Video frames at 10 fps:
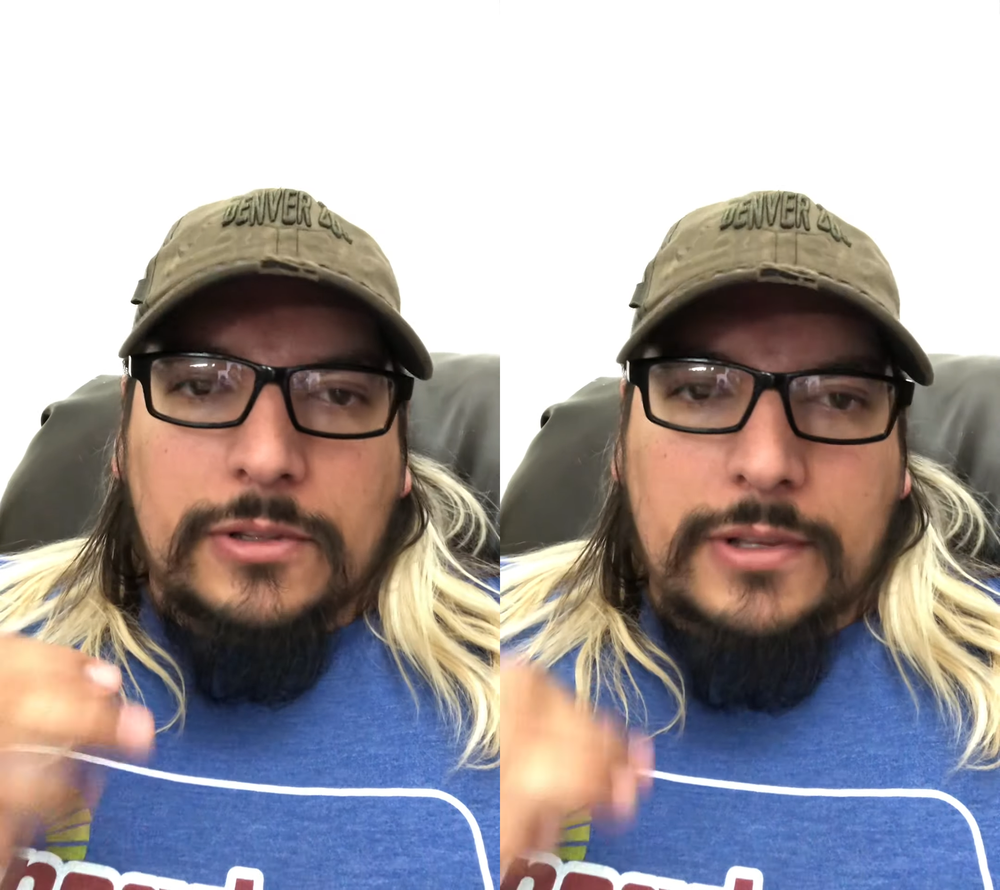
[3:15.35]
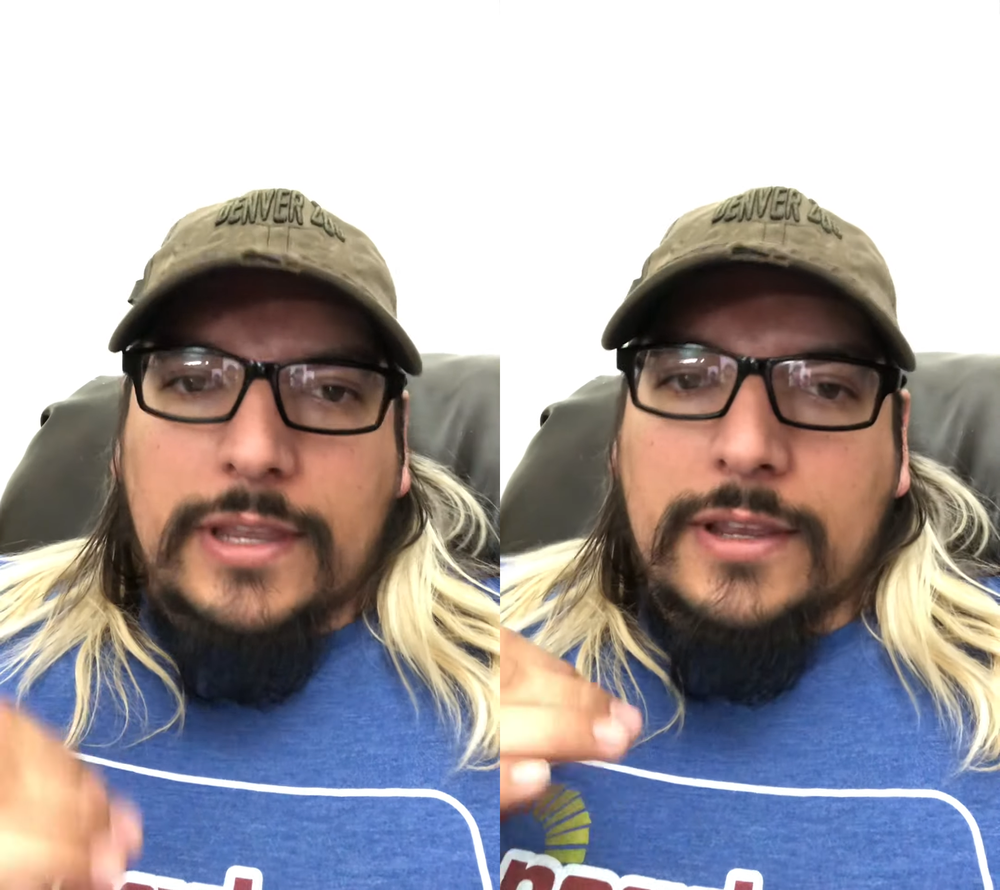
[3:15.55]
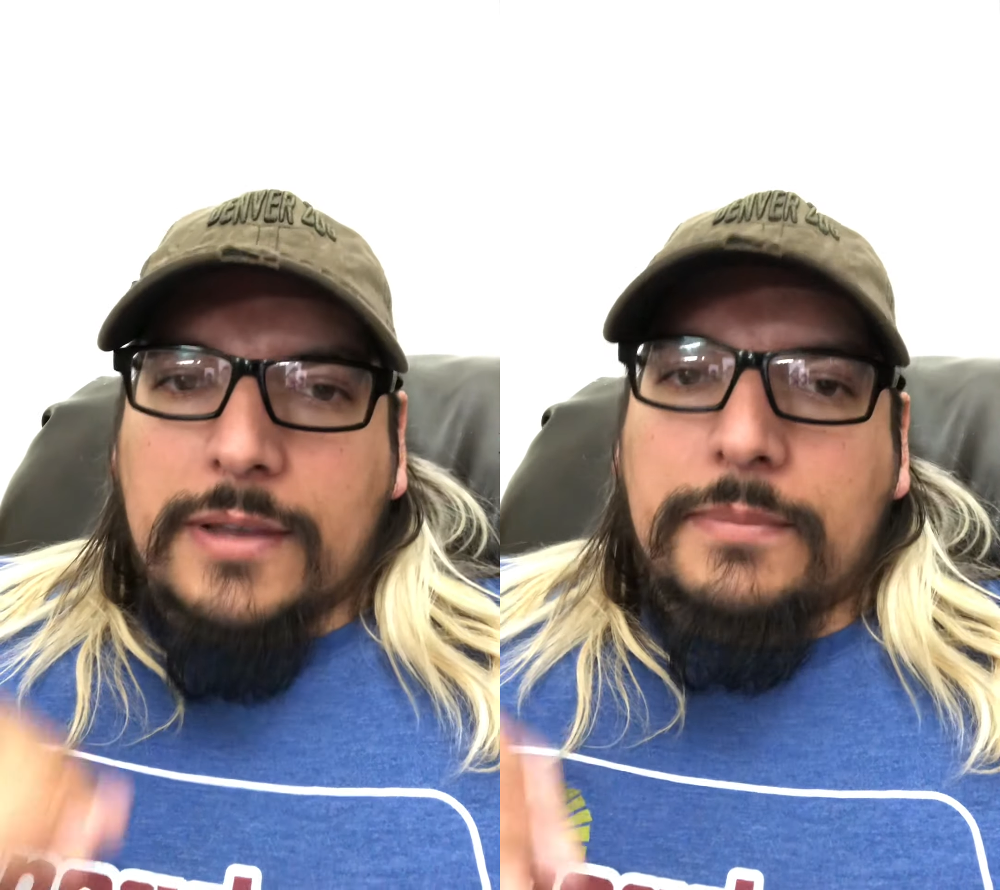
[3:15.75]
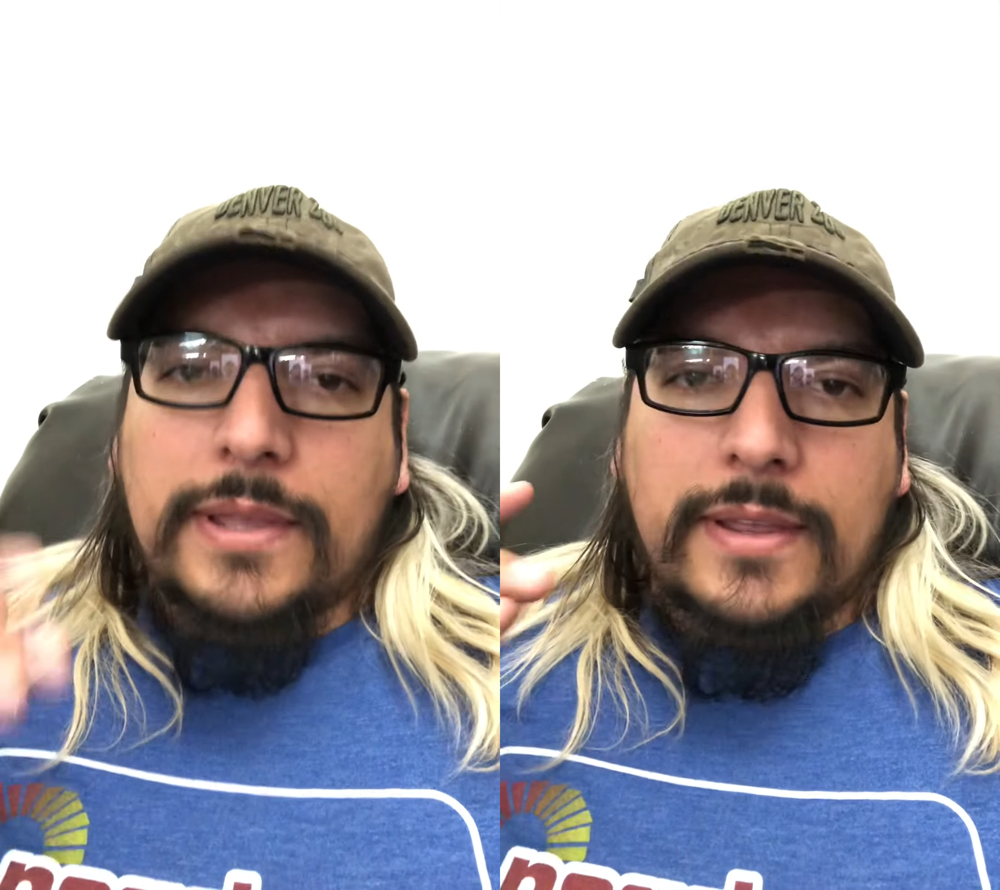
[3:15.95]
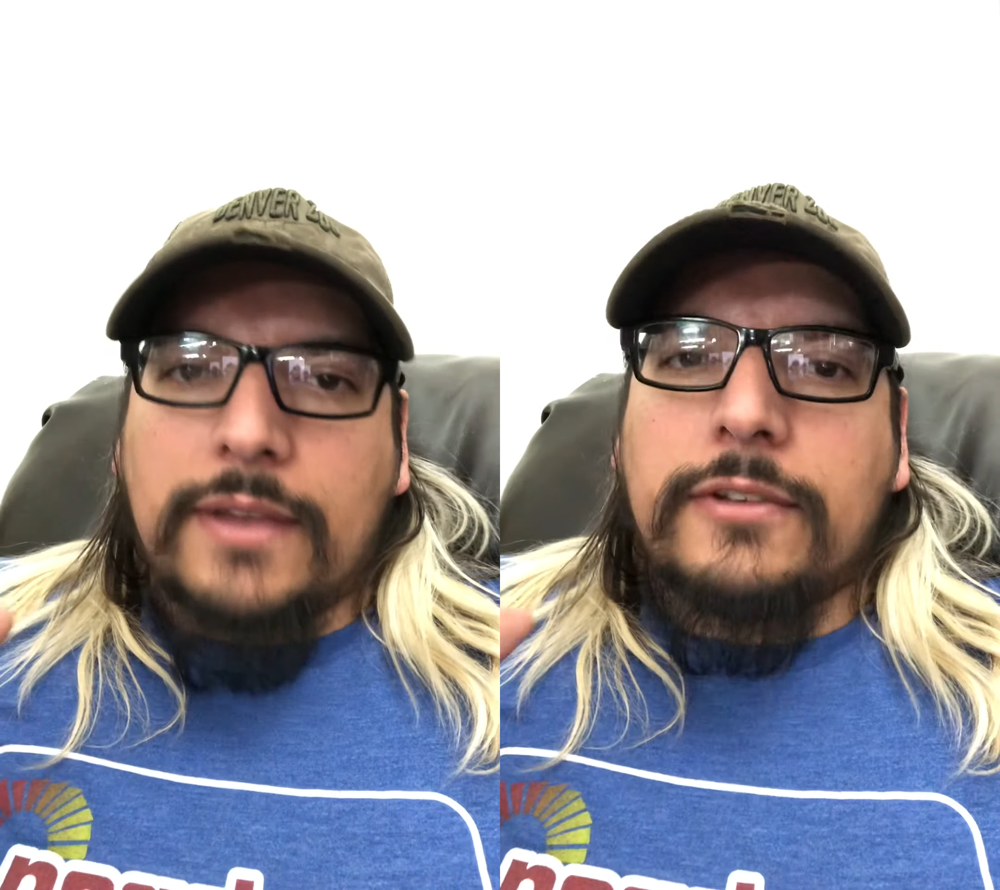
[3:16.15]
looking up
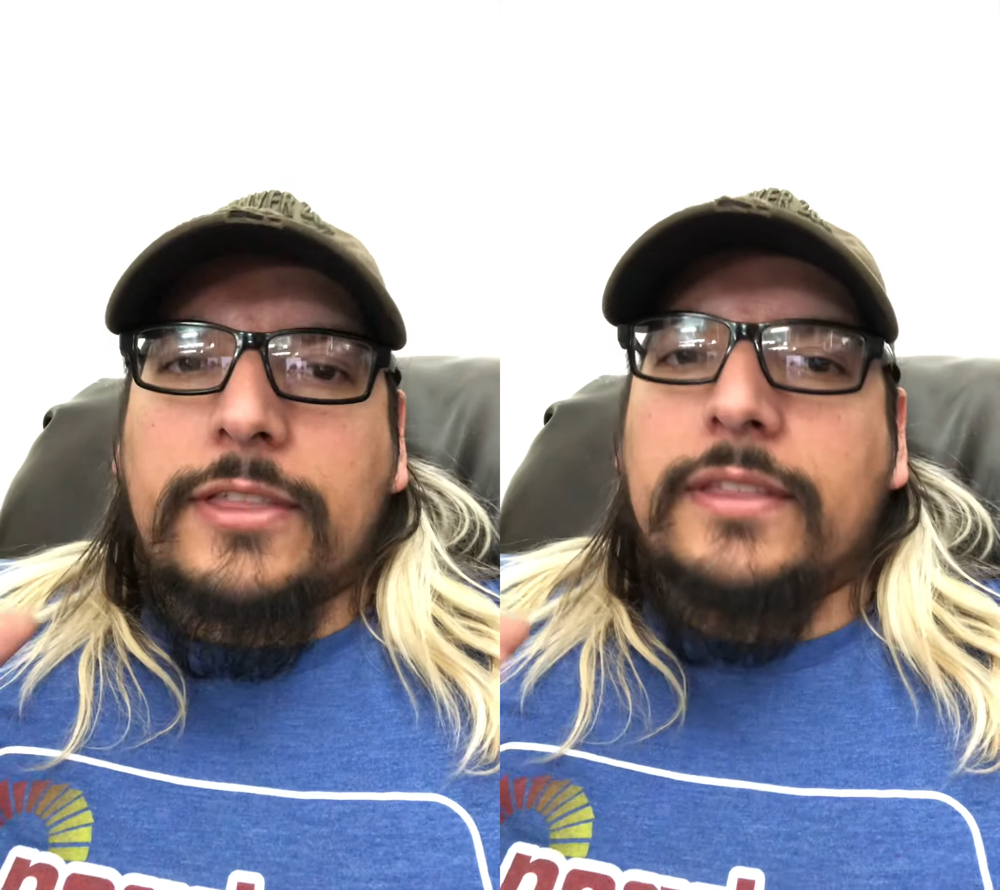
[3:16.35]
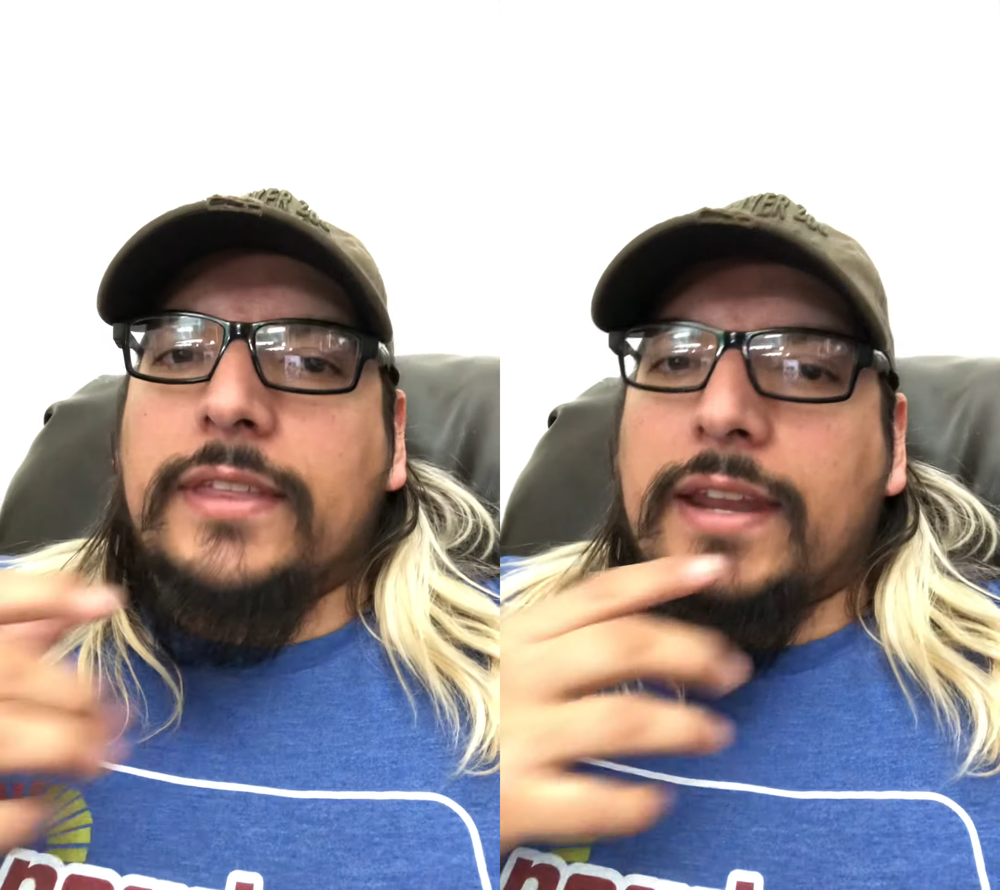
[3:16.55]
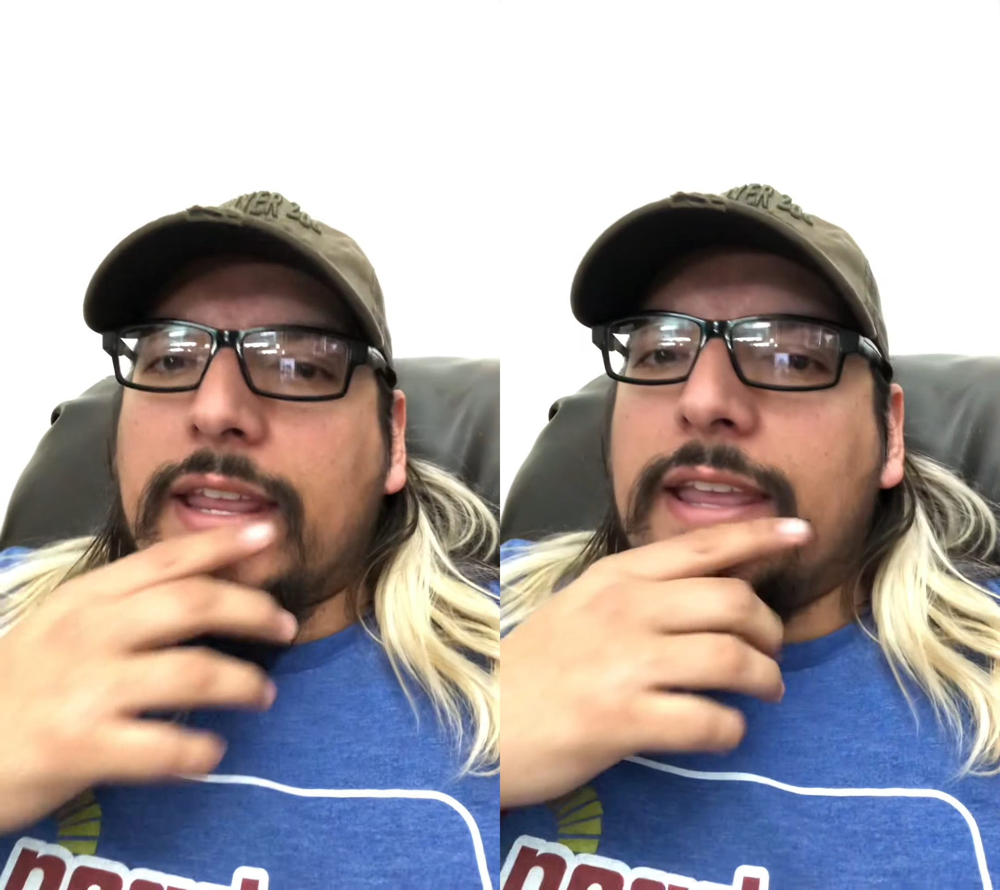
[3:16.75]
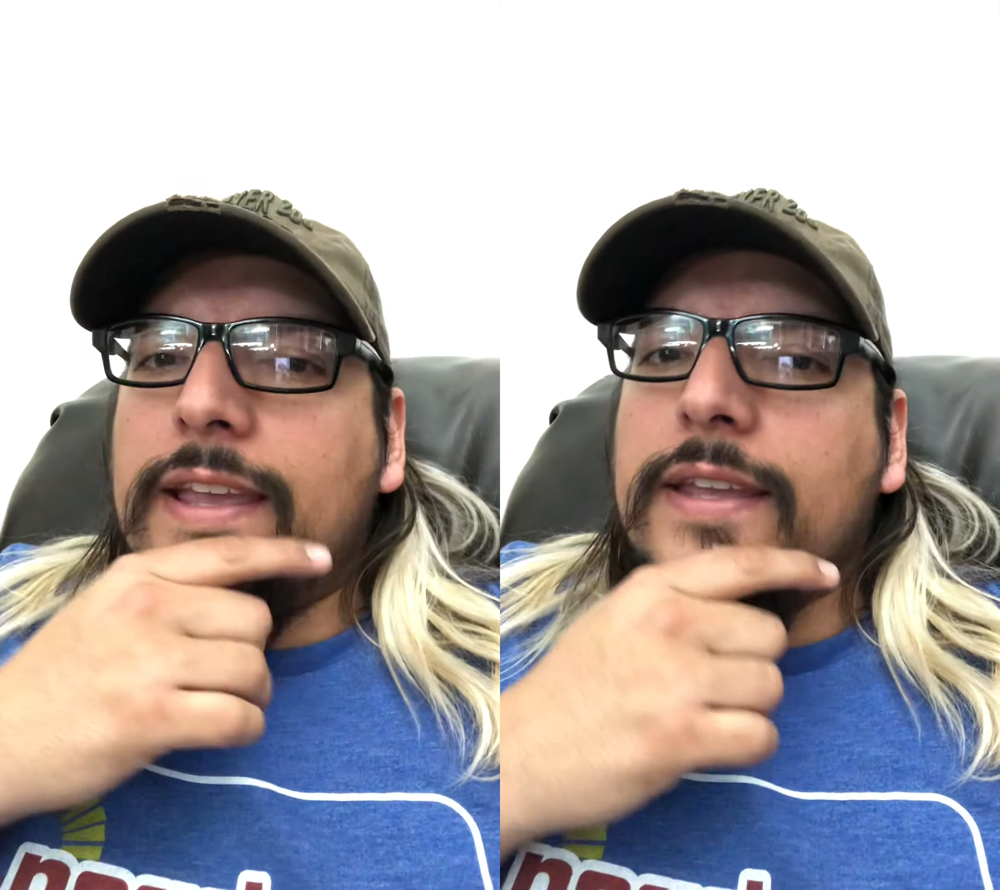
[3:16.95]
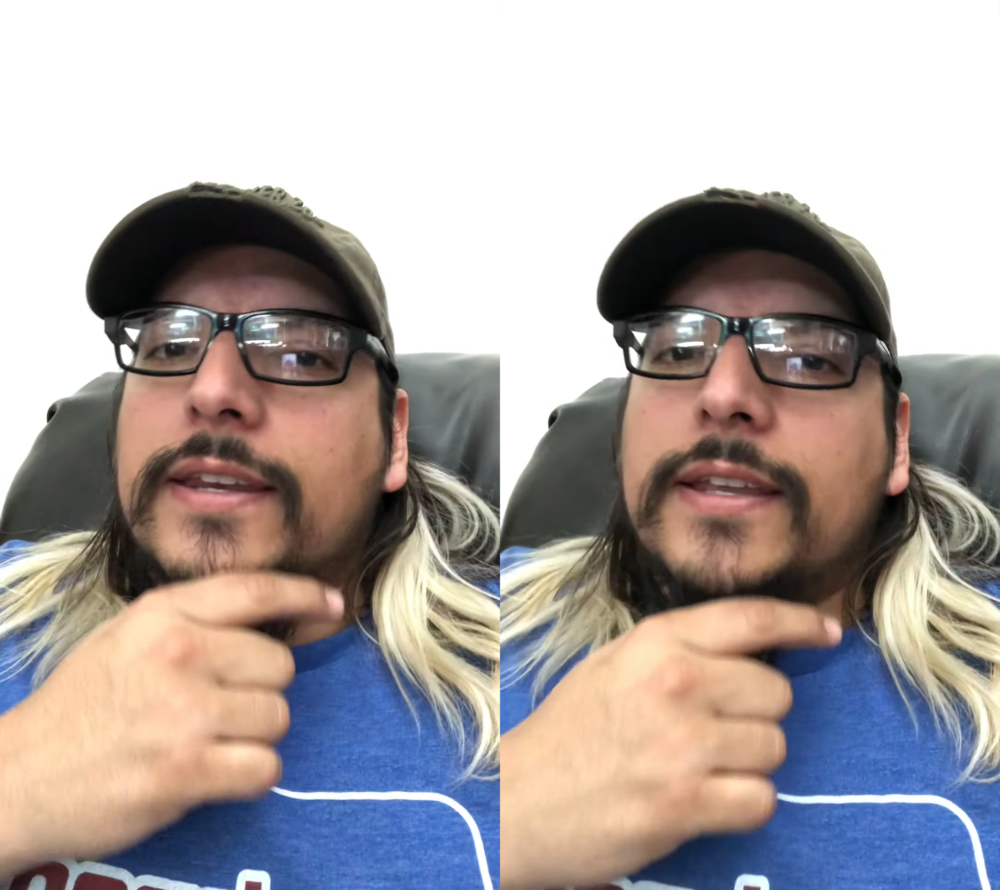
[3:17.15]
everything that I
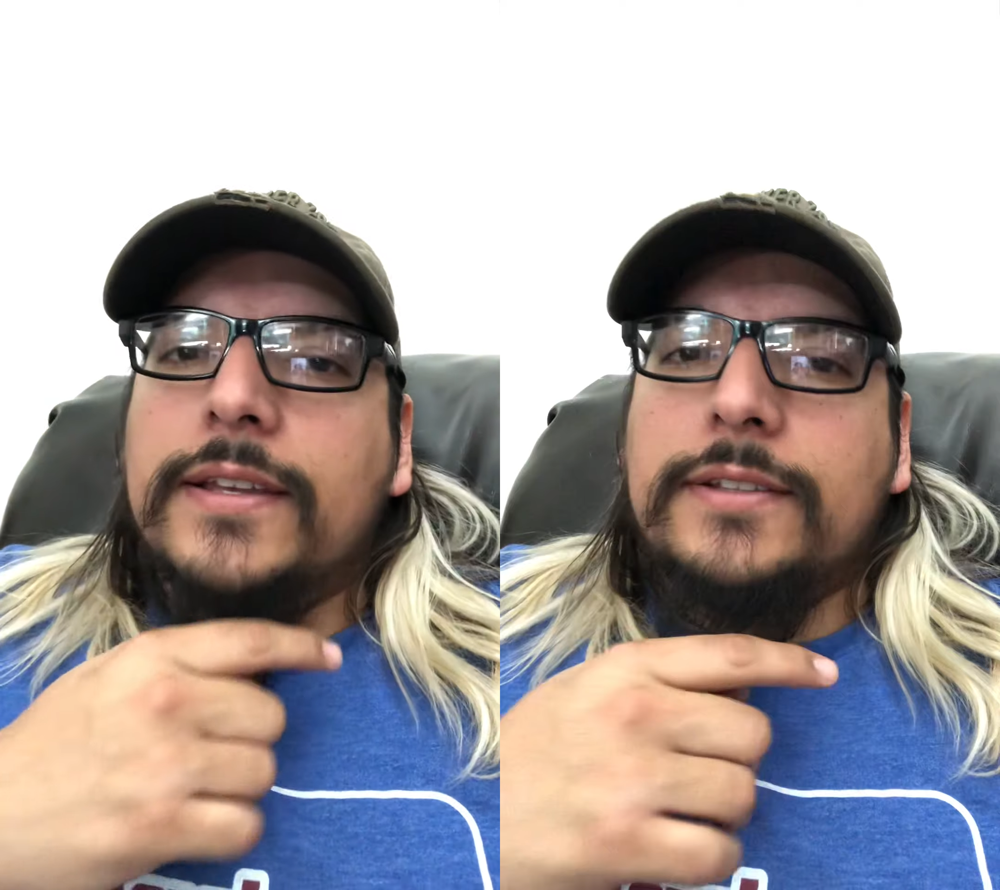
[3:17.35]
can